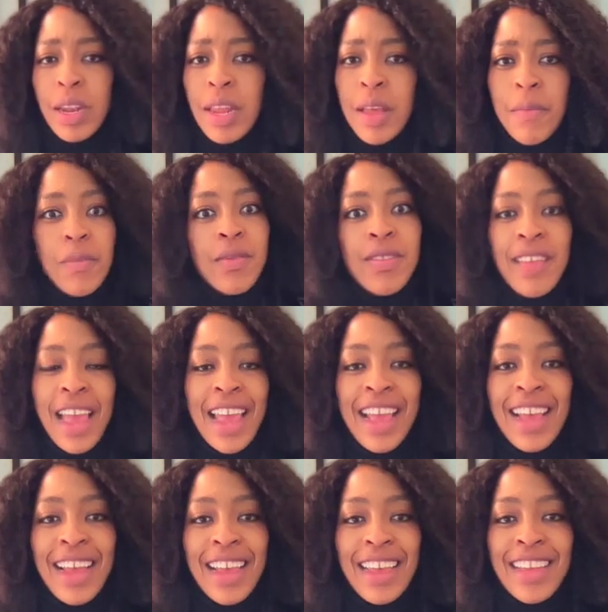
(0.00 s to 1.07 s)
And him
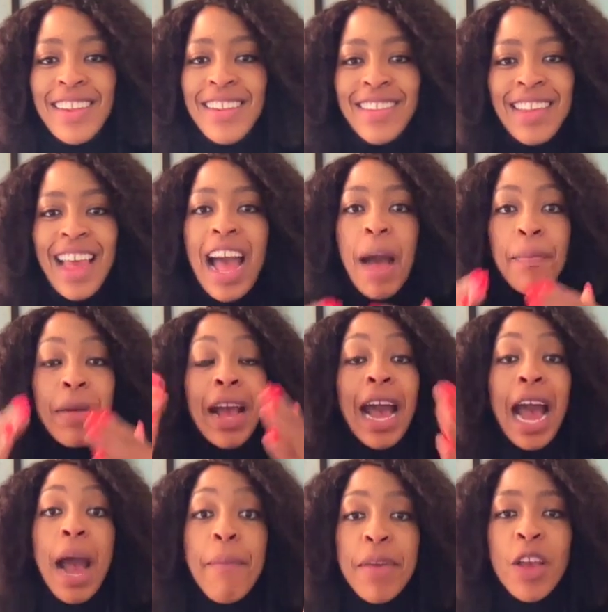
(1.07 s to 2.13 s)
saying, he didn't say, I'm
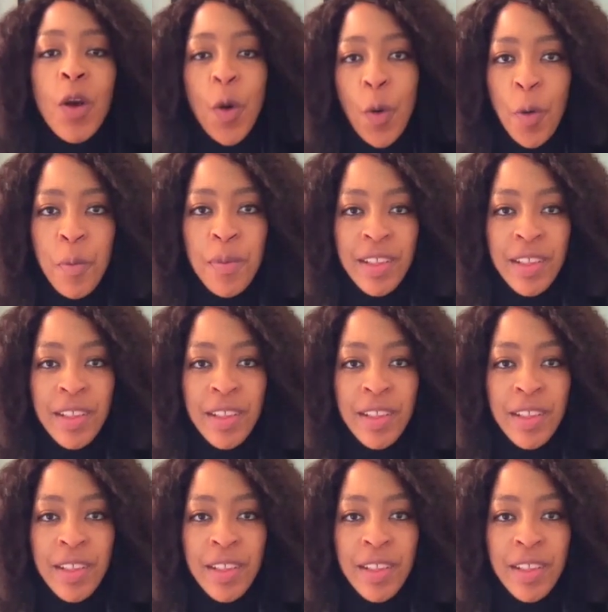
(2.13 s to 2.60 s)
coming home.